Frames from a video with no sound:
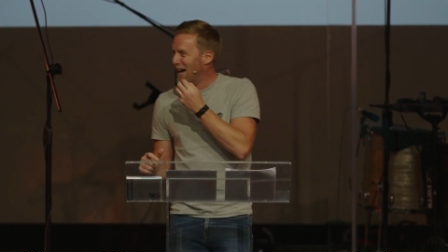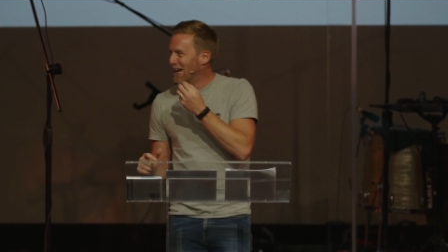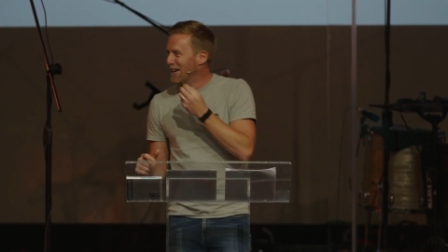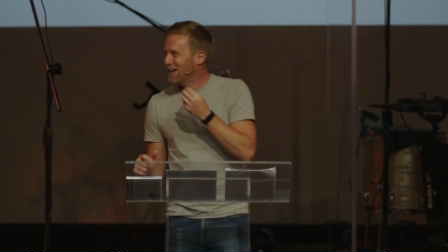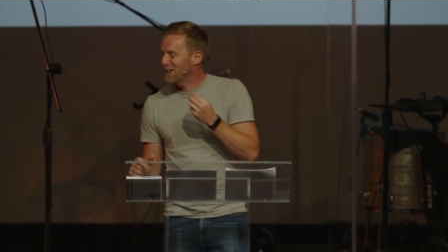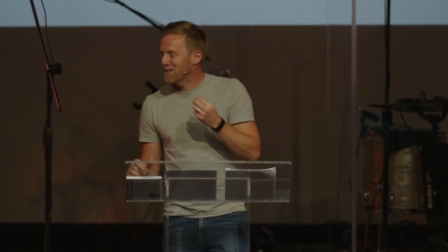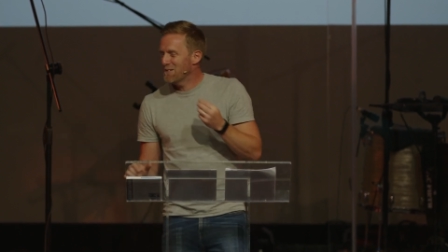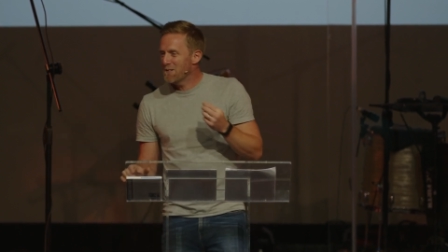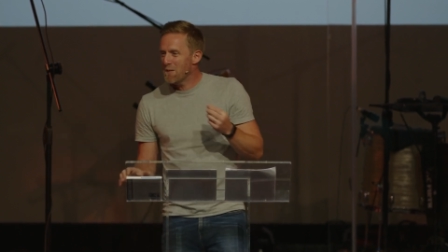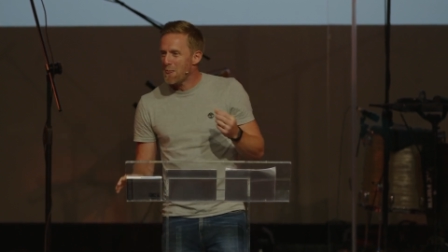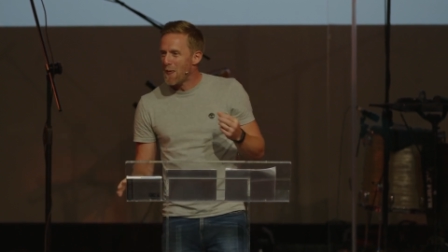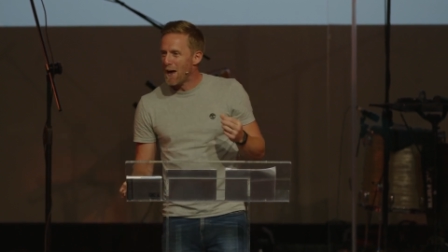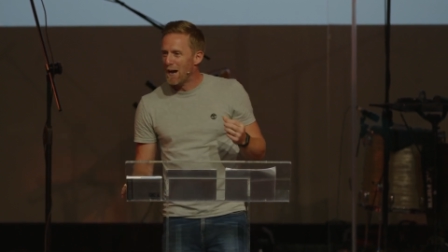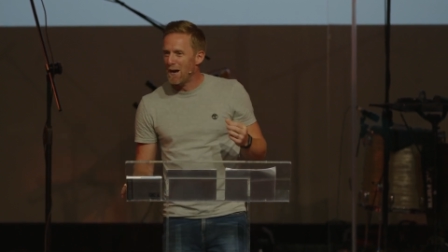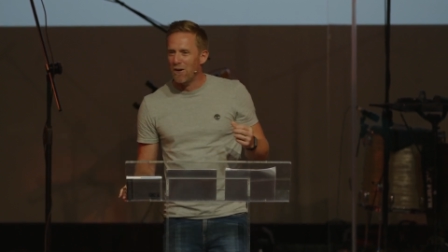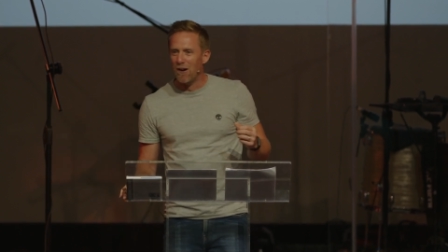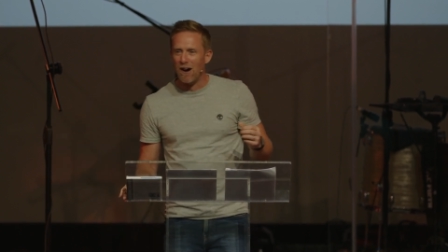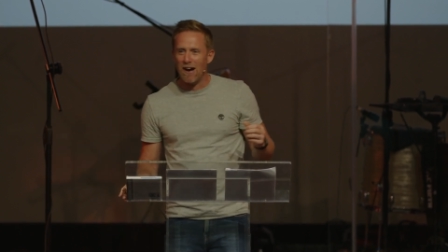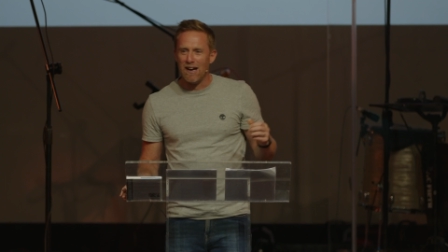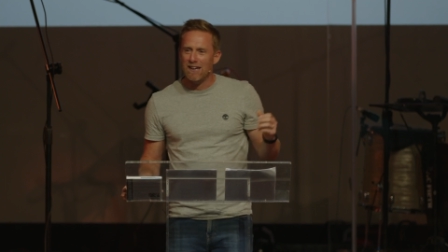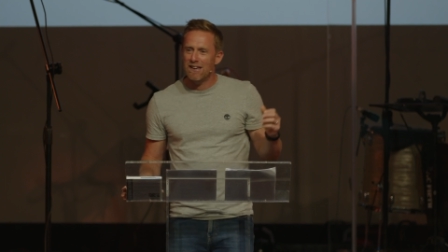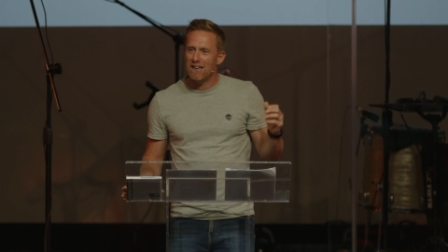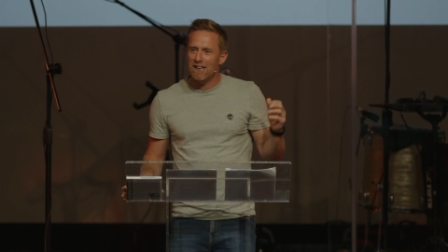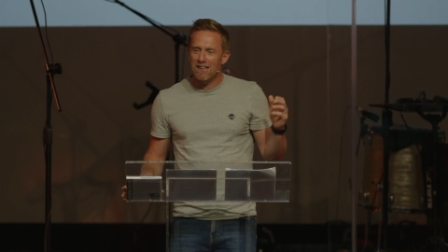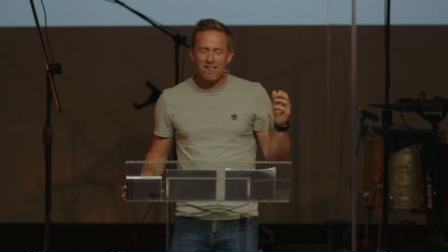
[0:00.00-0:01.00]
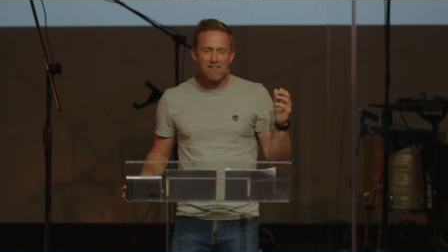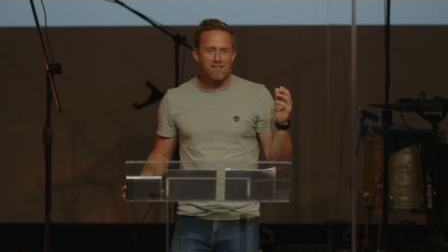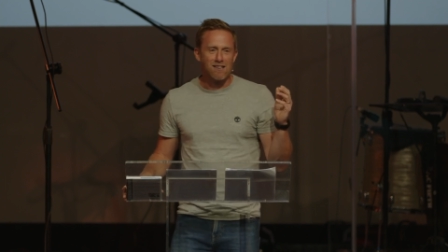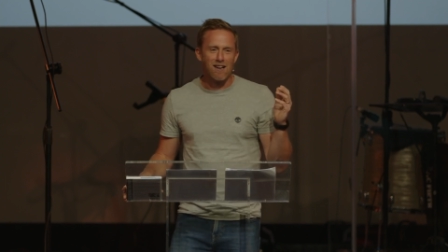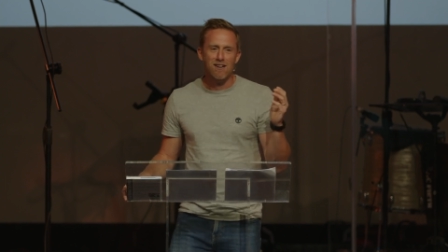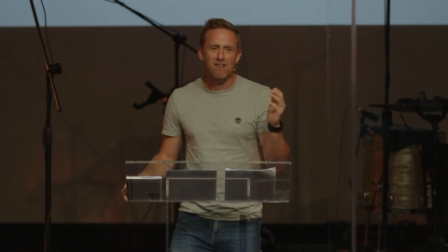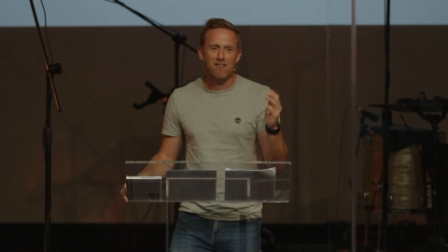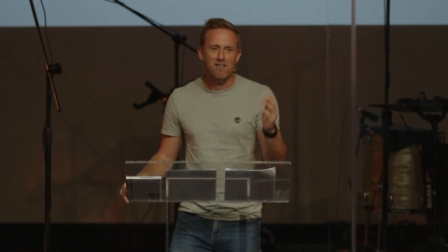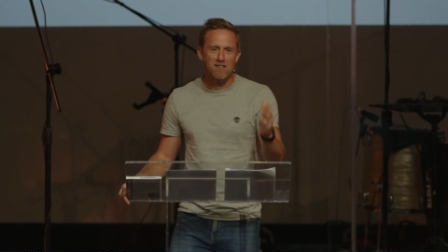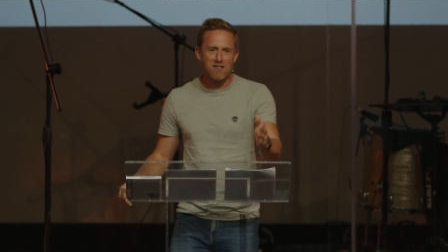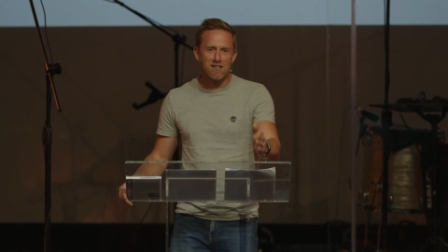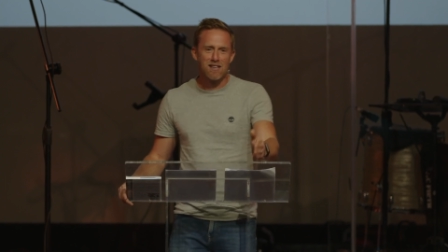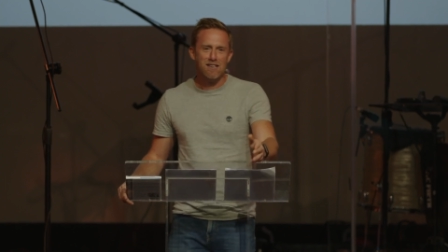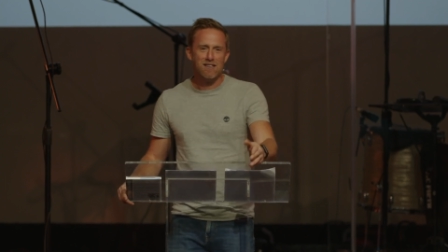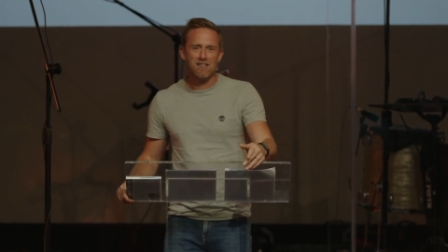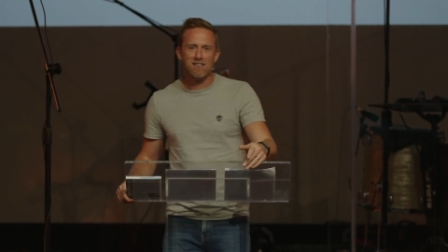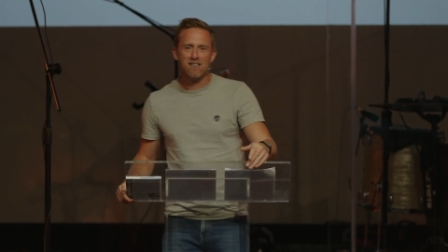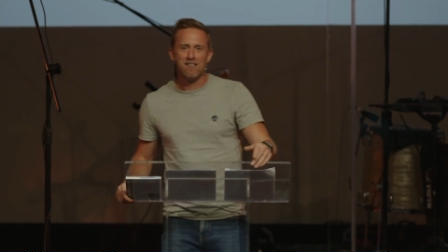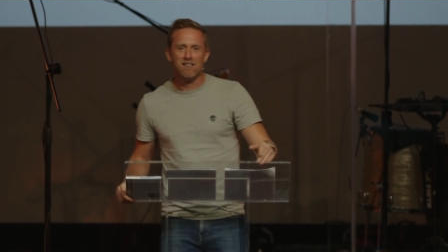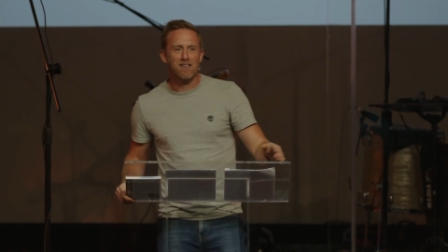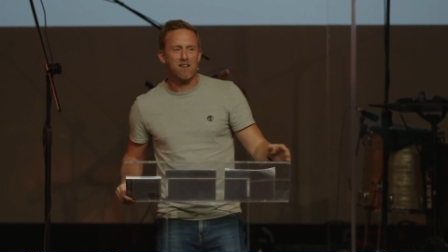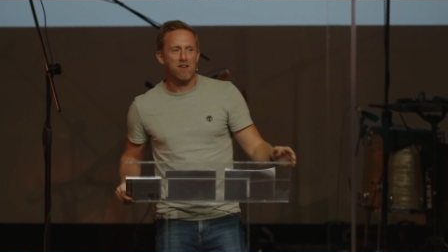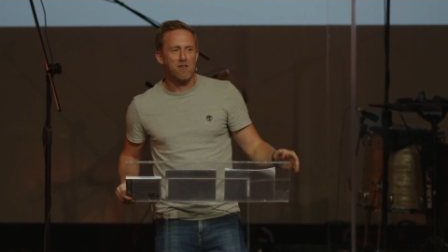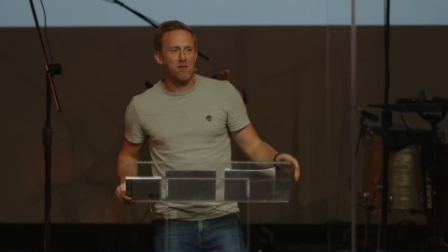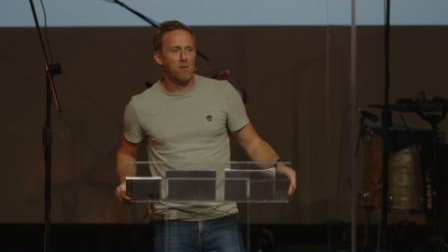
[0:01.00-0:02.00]
Um, anyway, so
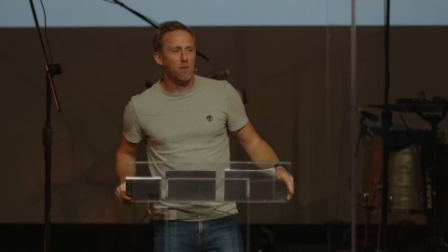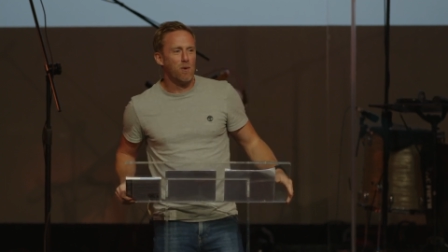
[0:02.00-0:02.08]
Jesus is the